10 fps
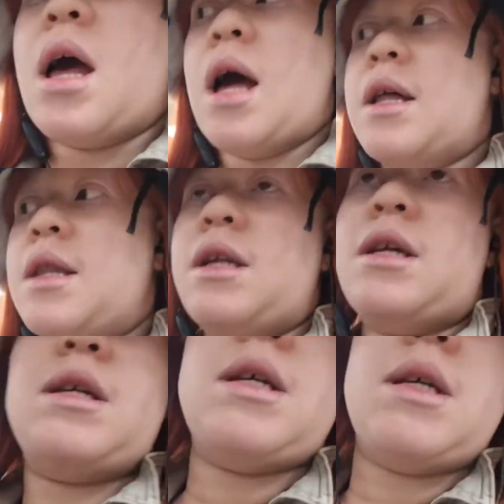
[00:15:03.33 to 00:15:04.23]
and then
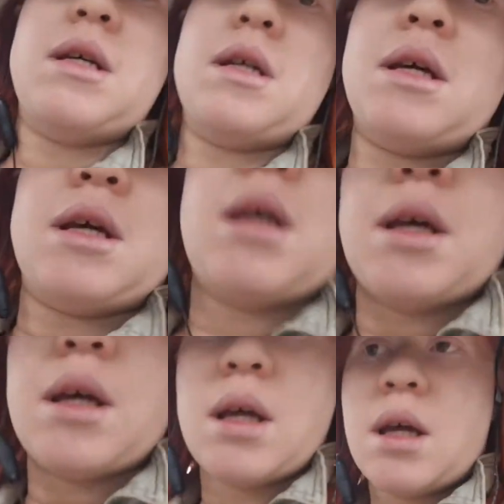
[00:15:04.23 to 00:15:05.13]
he,
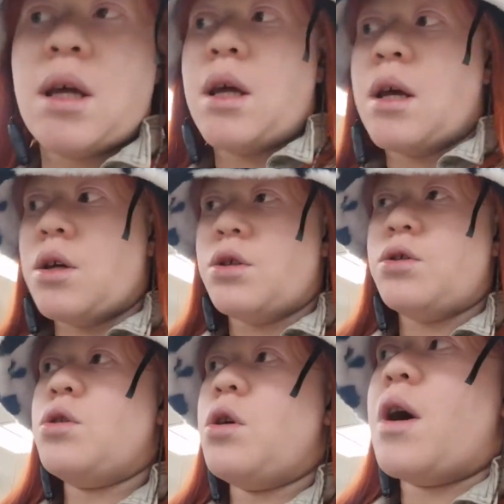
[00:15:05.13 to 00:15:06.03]

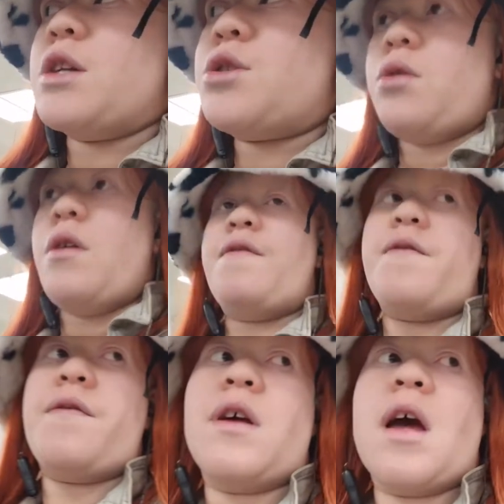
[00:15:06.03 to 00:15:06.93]
you know, I don't know if,